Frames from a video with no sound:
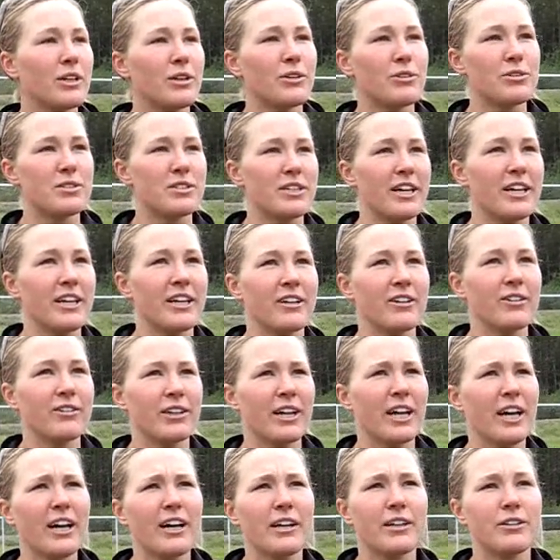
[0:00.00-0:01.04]
who say, you know,
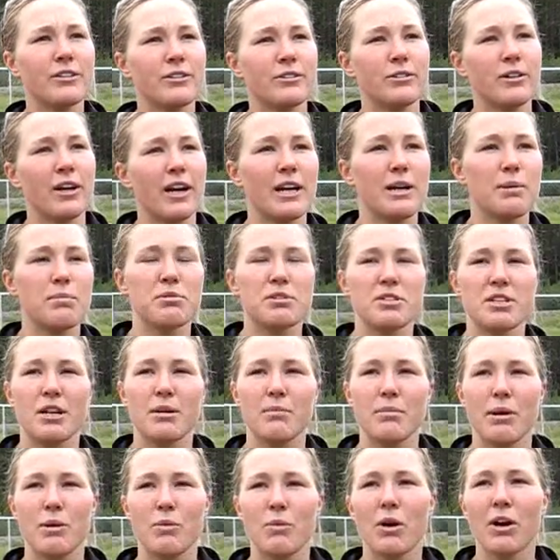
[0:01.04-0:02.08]
yeah, I do 90% of
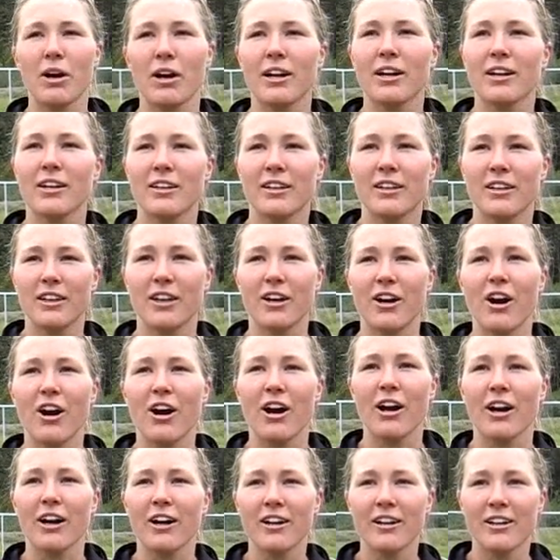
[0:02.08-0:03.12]
my work in the
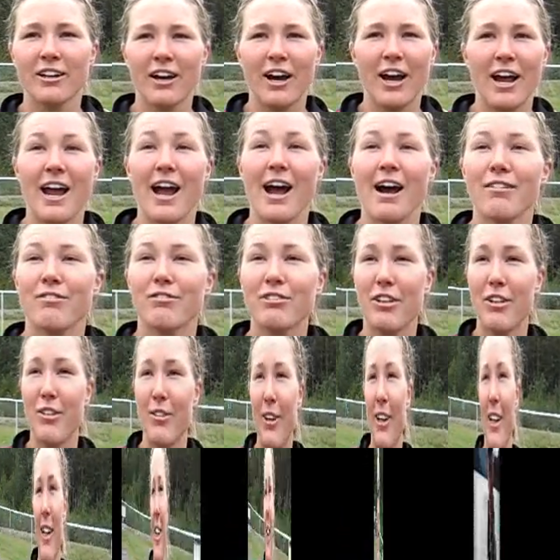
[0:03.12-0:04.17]
car. Indeed. I have to do
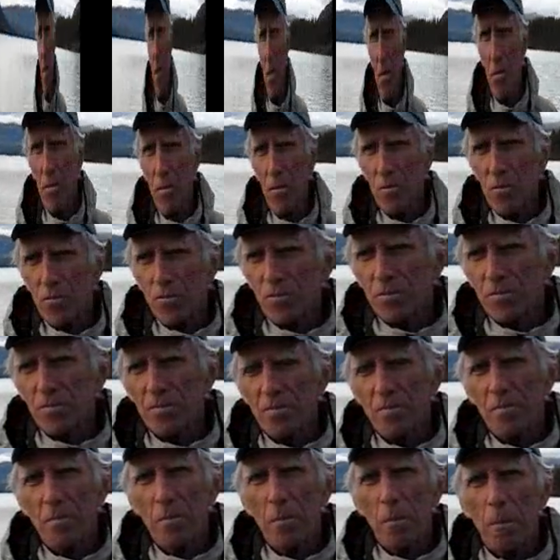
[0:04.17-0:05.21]
it. Indeed.
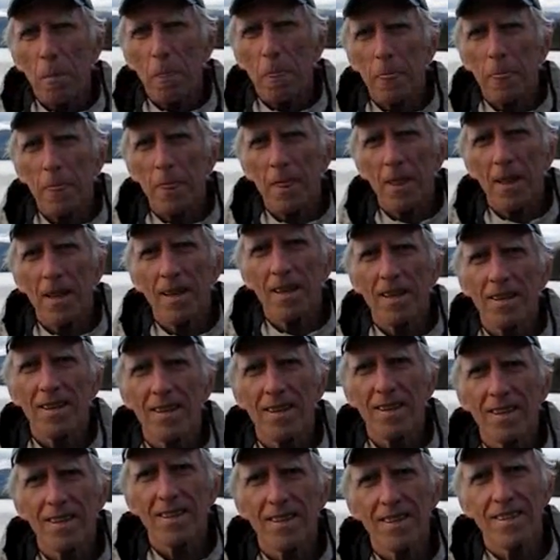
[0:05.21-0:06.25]
Okay, day 22 on the
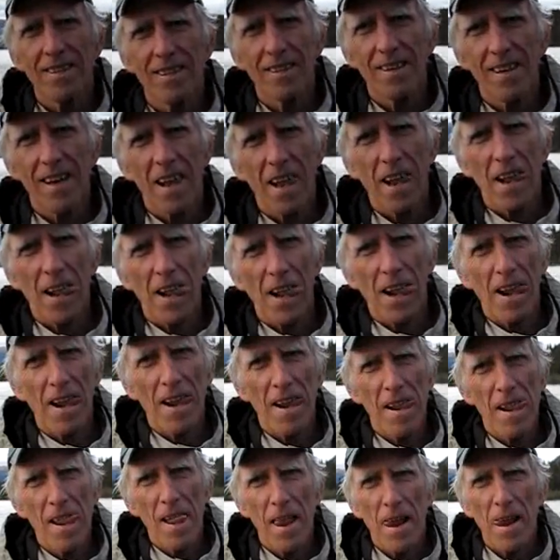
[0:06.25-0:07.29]
road. I've met
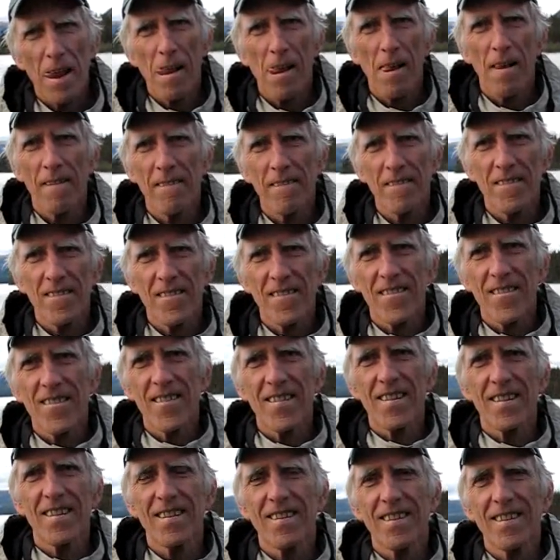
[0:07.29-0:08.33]
Bruce, who's
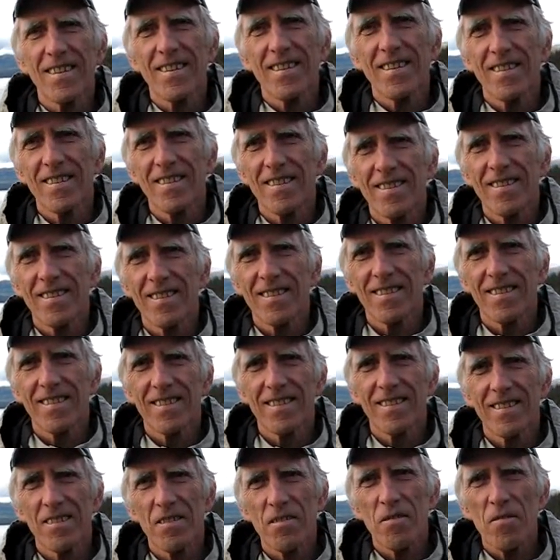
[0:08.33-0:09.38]
here just
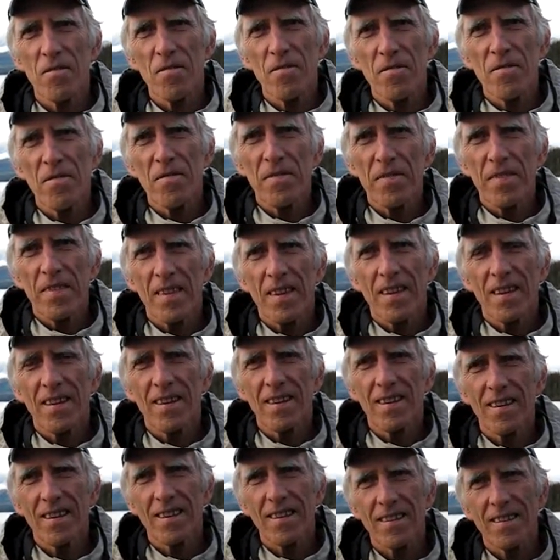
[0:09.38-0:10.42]
uh, just south of
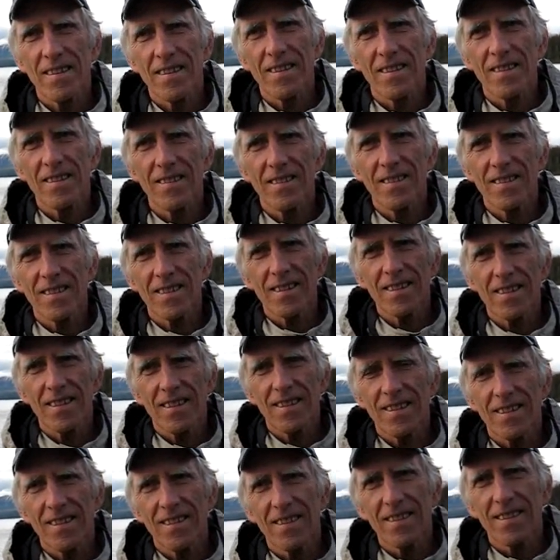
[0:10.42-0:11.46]
Iskut
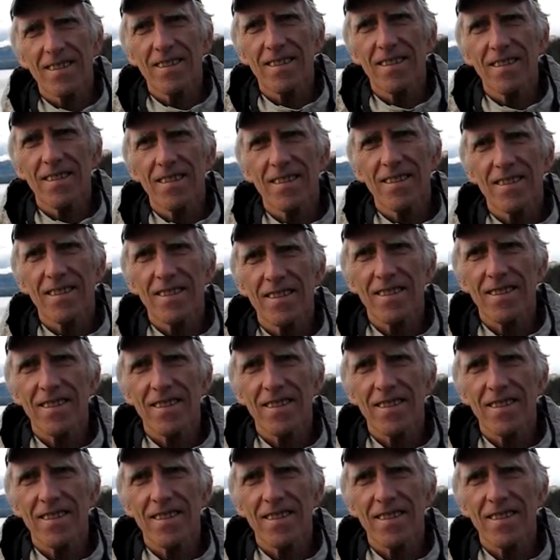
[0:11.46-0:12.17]
on Highway